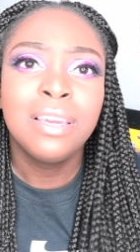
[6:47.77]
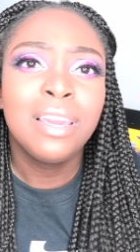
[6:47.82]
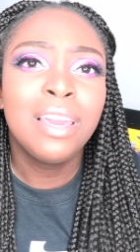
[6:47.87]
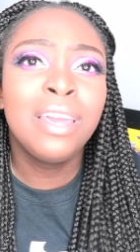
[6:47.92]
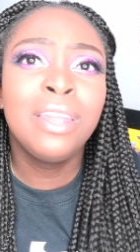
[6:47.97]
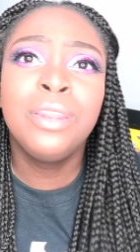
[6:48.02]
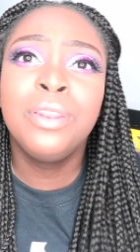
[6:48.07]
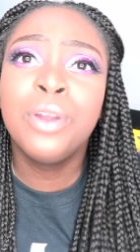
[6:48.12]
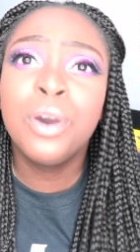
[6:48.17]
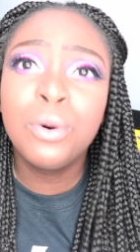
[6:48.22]

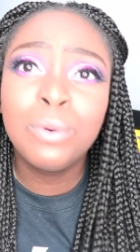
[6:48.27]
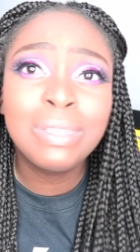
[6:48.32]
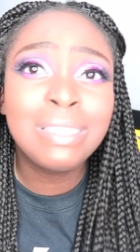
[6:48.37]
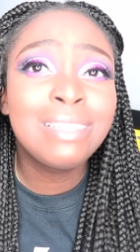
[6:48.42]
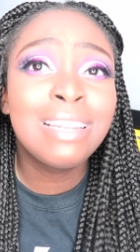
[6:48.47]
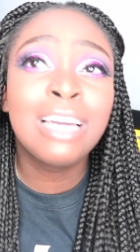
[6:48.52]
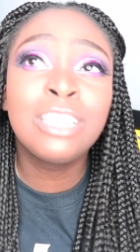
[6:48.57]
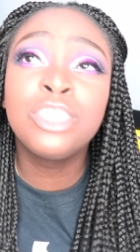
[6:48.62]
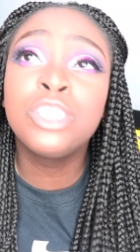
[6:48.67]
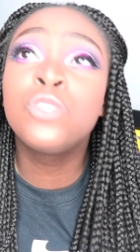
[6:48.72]
And no,
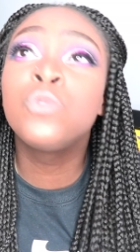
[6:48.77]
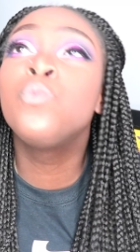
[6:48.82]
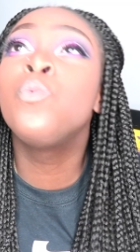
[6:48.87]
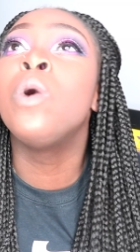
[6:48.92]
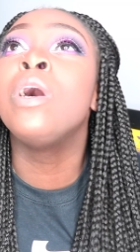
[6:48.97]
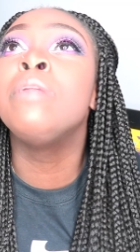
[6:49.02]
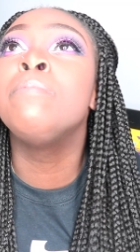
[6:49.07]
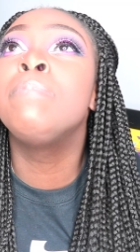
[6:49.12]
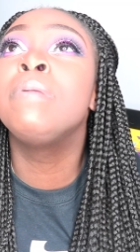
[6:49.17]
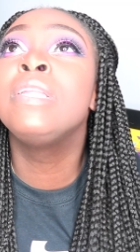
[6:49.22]
it's not just
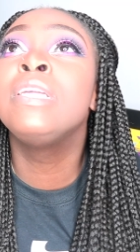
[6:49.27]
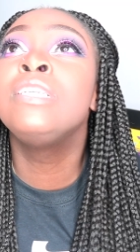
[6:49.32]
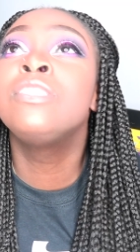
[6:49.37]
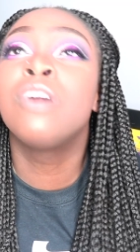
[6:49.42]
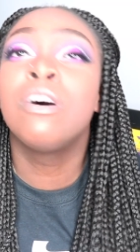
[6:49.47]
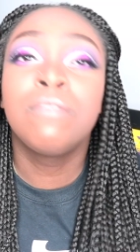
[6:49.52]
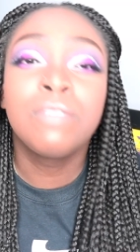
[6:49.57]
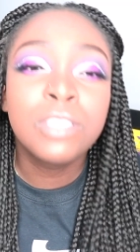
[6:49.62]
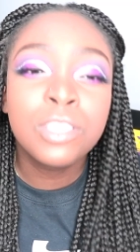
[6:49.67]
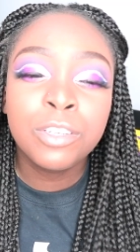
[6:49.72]
one police
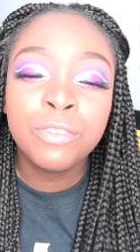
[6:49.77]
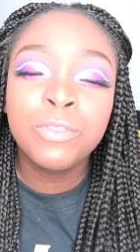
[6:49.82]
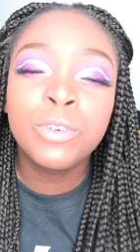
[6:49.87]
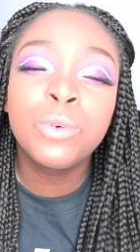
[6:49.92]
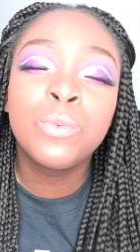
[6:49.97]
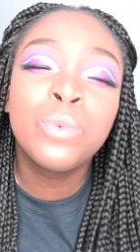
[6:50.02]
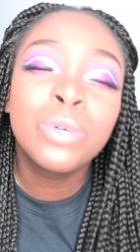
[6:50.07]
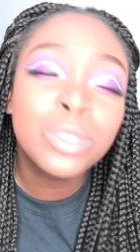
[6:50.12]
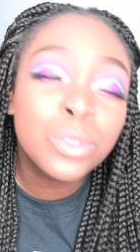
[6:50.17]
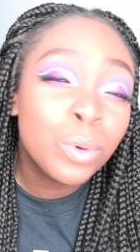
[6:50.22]
officer. If
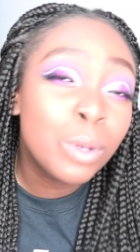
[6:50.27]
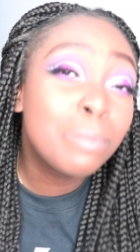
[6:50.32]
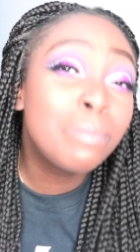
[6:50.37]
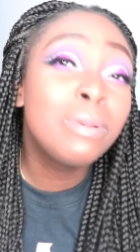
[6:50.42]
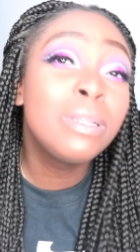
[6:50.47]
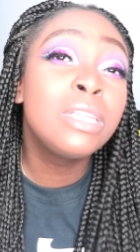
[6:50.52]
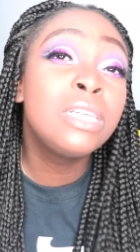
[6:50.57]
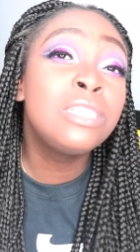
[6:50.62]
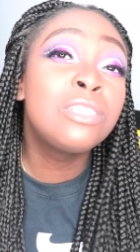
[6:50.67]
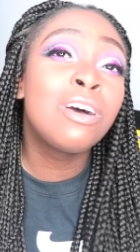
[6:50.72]
it was one
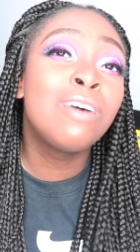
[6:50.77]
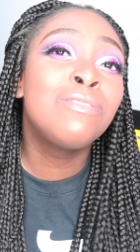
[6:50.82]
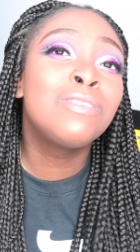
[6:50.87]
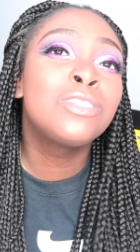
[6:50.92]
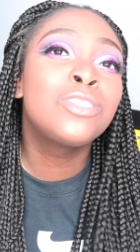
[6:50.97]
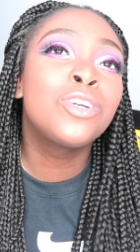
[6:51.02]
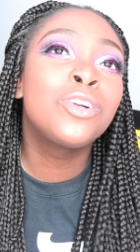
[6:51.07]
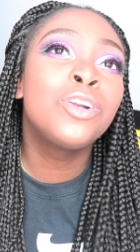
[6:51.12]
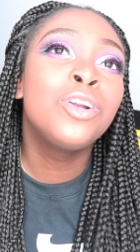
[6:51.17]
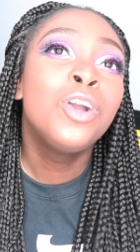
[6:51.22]
police
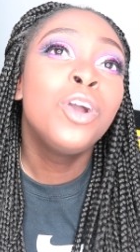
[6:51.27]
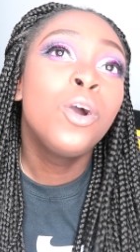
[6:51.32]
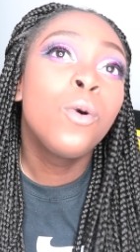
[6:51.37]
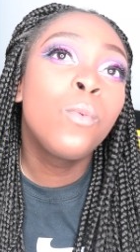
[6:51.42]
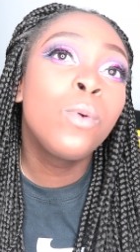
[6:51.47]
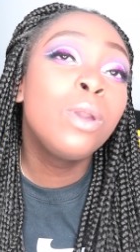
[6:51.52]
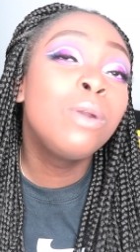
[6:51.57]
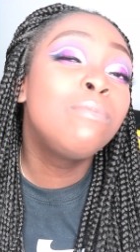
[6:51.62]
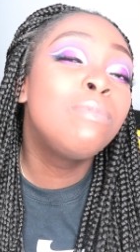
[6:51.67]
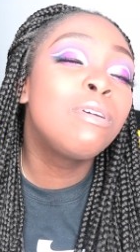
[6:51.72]
officer,
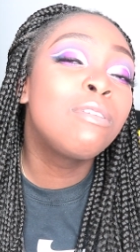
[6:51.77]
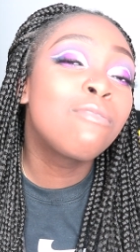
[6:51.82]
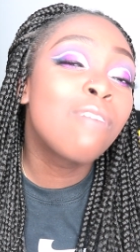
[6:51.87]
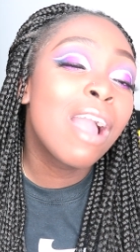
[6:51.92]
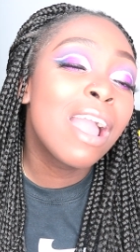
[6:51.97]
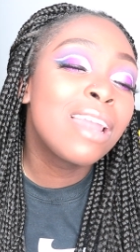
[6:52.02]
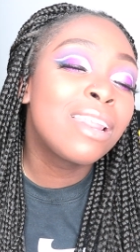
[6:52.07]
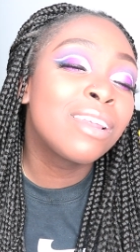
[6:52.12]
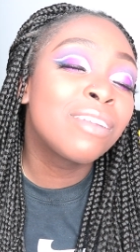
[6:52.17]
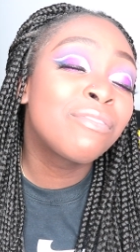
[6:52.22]
we would have been
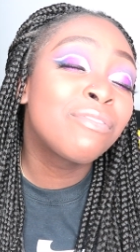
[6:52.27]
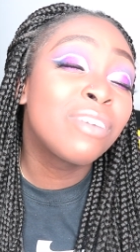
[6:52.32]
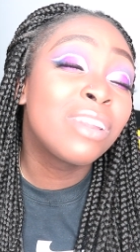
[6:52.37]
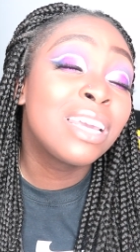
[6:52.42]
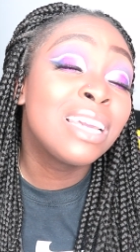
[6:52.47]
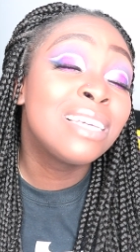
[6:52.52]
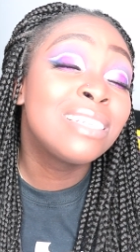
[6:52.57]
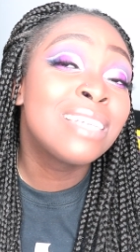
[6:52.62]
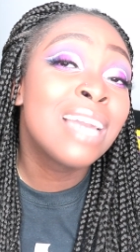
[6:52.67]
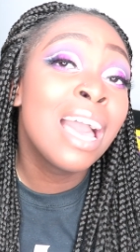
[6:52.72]
rioting in front
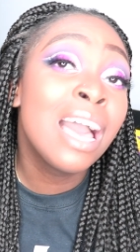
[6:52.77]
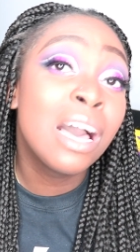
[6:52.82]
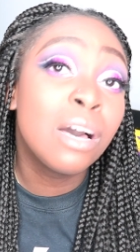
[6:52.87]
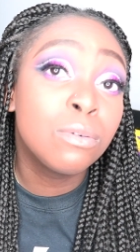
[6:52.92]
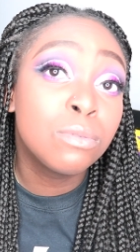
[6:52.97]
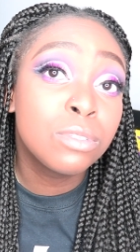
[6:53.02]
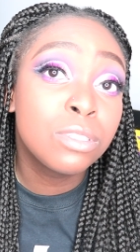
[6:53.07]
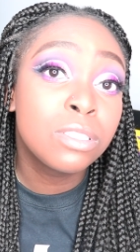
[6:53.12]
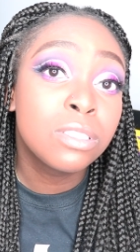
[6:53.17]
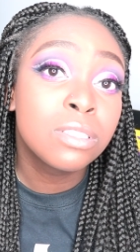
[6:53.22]
of his
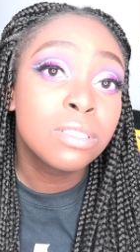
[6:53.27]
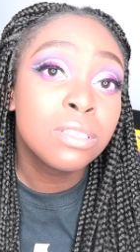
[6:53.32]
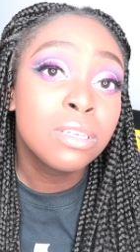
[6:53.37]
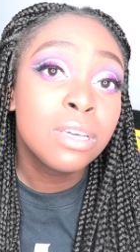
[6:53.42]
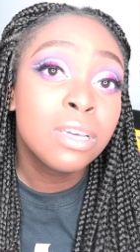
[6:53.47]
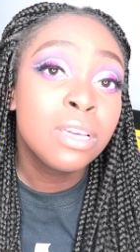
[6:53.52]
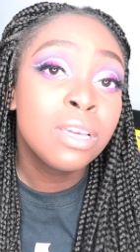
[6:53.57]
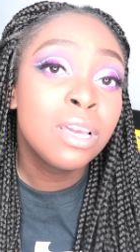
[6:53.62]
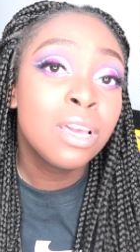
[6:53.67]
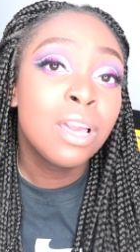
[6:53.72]
house.
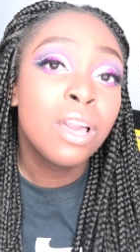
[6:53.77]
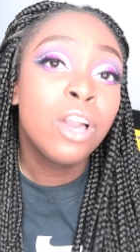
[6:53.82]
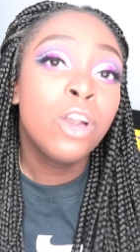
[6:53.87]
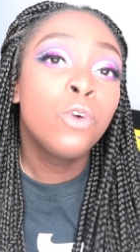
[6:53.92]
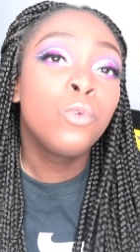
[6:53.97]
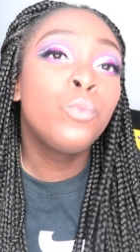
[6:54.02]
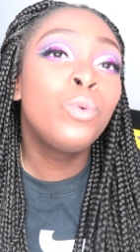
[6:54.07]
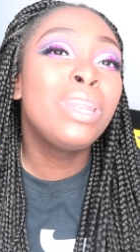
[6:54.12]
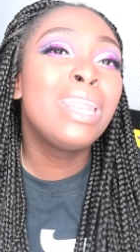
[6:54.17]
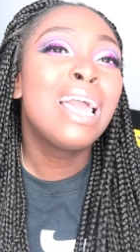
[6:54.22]

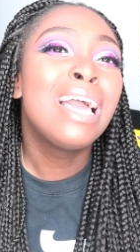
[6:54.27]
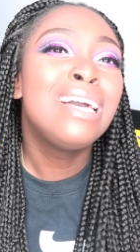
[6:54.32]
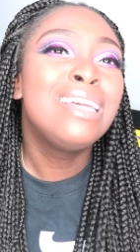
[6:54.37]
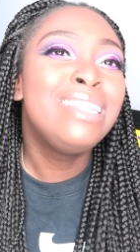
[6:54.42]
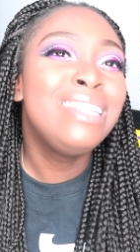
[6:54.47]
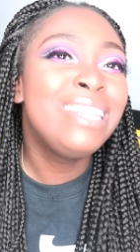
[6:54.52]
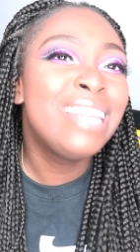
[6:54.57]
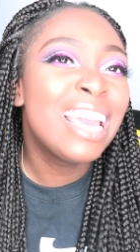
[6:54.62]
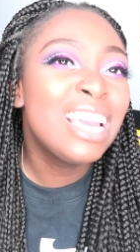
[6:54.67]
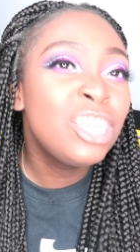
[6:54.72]
When
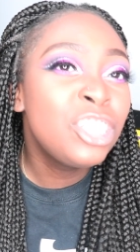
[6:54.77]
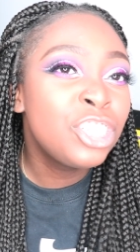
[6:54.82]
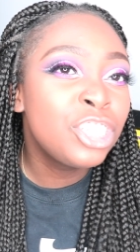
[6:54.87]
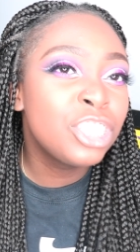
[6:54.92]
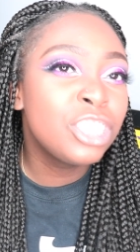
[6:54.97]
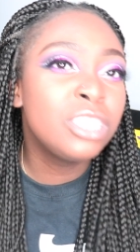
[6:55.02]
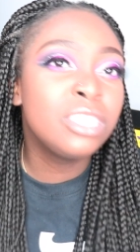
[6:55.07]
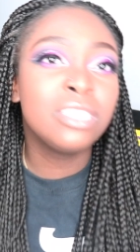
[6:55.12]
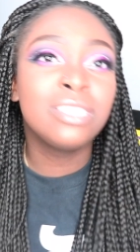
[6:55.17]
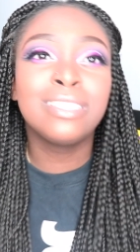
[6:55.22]

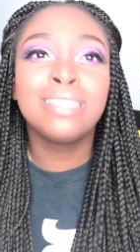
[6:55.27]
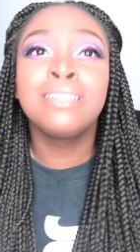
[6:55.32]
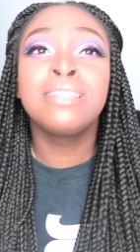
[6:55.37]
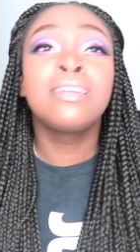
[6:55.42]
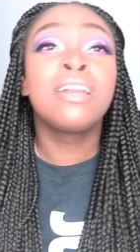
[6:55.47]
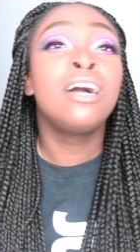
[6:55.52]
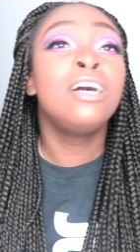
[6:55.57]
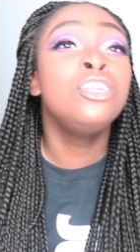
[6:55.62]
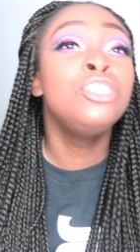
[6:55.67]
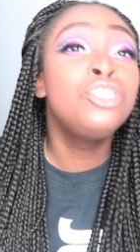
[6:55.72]
nations and
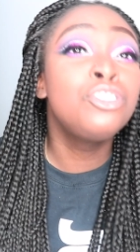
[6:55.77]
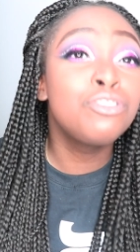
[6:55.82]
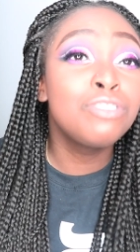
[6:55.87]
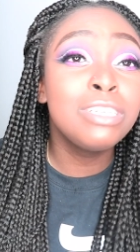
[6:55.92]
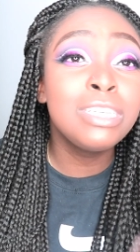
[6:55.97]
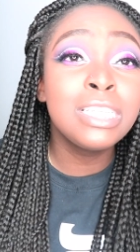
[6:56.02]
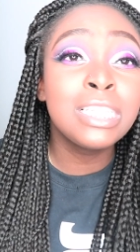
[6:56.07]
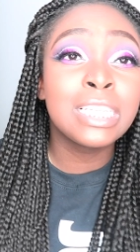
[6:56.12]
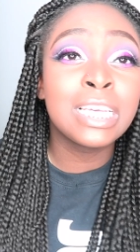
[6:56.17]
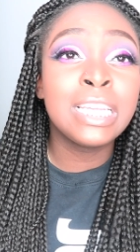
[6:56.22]

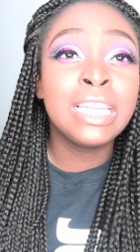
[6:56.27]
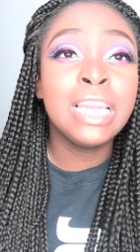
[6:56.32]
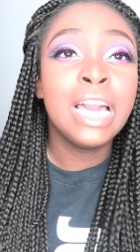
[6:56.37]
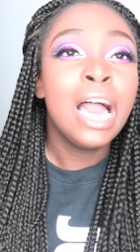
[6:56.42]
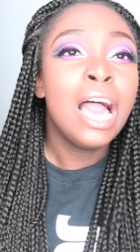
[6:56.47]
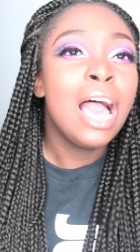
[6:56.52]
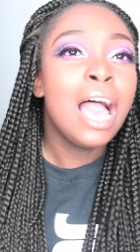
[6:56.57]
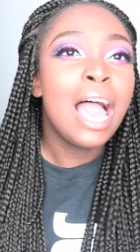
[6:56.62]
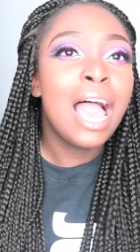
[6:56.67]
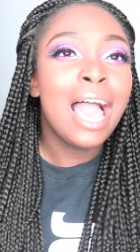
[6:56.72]
countries and
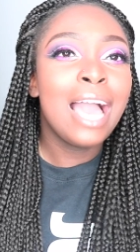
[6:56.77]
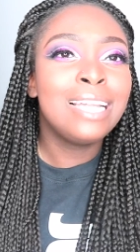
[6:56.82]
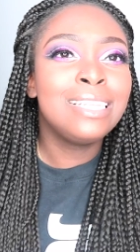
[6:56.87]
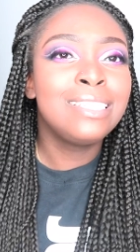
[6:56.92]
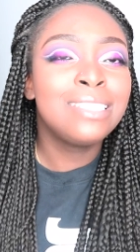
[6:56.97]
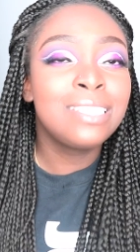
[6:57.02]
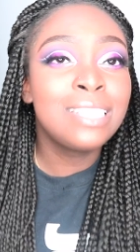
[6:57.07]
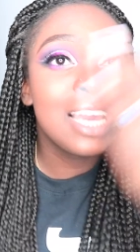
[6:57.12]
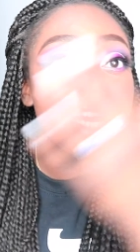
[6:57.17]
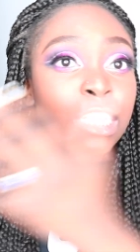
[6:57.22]
and
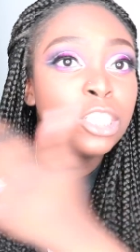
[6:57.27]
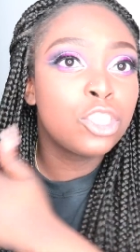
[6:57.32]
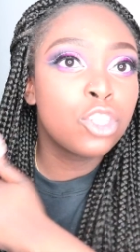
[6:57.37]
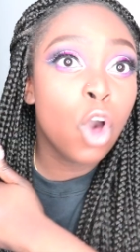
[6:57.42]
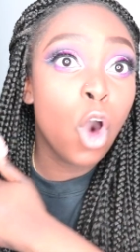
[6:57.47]
states